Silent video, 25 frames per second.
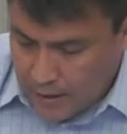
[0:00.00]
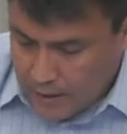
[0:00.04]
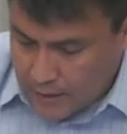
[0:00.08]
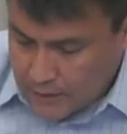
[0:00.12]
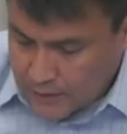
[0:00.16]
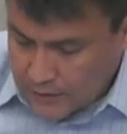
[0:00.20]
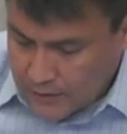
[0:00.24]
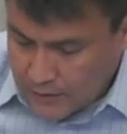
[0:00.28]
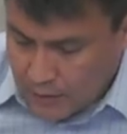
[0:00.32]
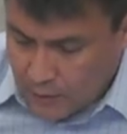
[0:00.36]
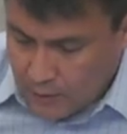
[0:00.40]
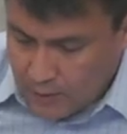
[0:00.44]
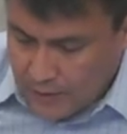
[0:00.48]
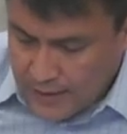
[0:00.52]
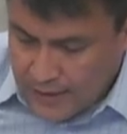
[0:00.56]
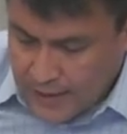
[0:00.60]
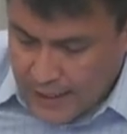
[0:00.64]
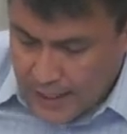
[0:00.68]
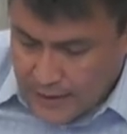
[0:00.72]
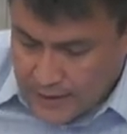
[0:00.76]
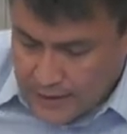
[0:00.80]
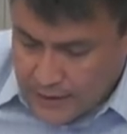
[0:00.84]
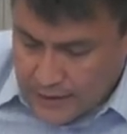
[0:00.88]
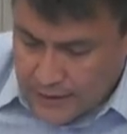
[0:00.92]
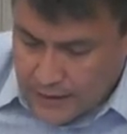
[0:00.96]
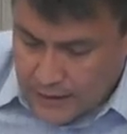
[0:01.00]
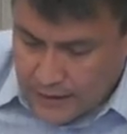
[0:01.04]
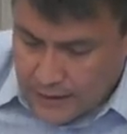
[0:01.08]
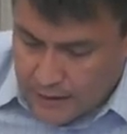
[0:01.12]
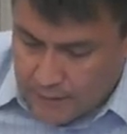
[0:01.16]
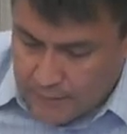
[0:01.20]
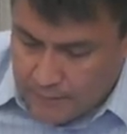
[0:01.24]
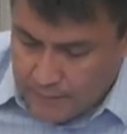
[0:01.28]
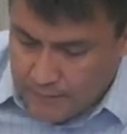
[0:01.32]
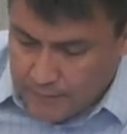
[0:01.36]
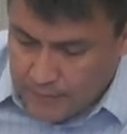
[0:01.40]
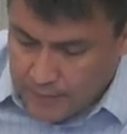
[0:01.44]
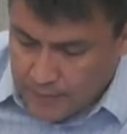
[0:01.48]
So with that,
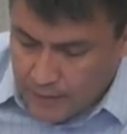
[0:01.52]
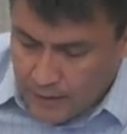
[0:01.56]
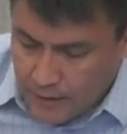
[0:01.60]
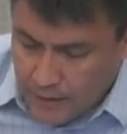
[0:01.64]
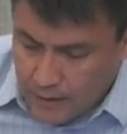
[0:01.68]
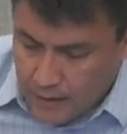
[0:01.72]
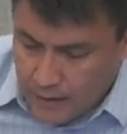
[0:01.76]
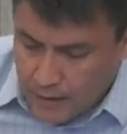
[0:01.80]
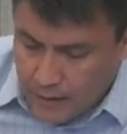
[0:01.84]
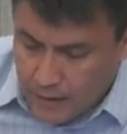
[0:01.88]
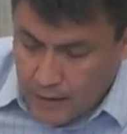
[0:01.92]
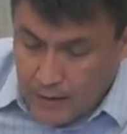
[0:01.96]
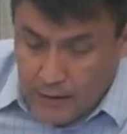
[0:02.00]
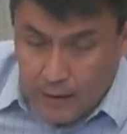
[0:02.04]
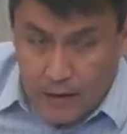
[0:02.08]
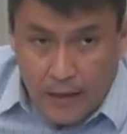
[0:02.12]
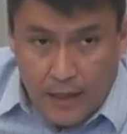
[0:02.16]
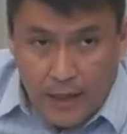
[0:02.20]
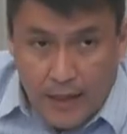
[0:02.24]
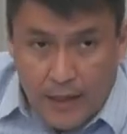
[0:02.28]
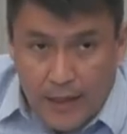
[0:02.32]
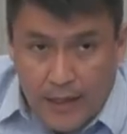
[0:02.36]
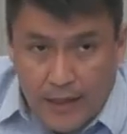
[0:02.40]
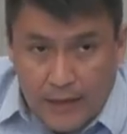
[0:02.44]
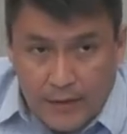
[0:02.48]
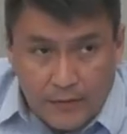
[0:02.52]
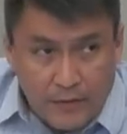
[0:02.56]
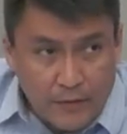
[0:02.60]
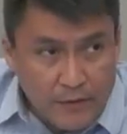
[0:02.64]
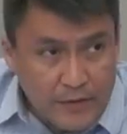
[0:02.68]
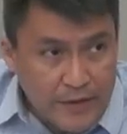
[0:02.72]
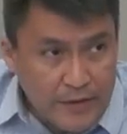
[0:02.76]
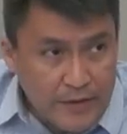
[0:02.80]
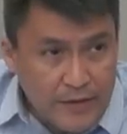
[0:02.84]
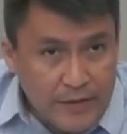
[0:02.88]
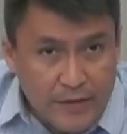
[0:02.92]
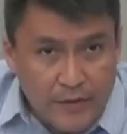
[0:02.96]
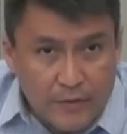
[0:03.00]
and I don't
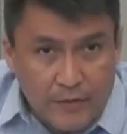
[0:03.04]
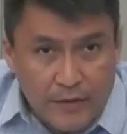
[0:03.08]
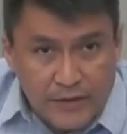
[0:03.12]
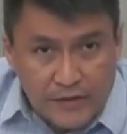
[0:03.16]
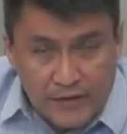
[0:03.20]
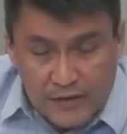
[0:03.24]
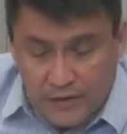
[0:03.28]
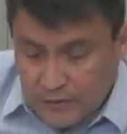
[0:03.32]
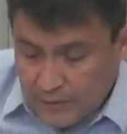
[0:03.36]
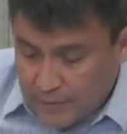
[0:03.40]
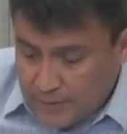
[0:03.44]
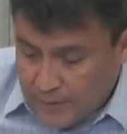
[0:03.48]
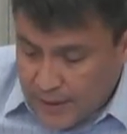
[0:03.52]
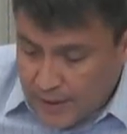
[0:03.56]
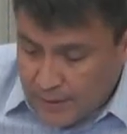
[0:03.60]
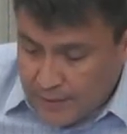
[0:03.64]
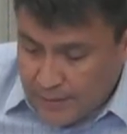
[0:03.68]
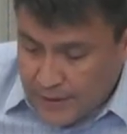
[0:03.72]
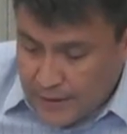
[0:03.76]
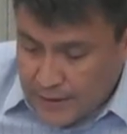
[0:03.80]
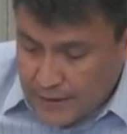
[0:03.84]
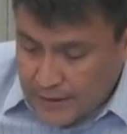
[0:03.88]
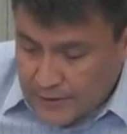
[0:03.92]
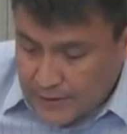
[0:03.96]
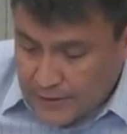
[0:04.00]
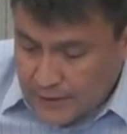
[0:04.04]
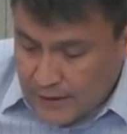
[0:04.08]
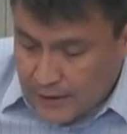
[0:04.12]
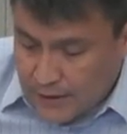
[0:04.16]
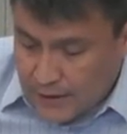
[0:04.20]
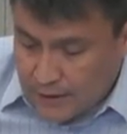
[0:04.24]
hear any of the questions from committee, does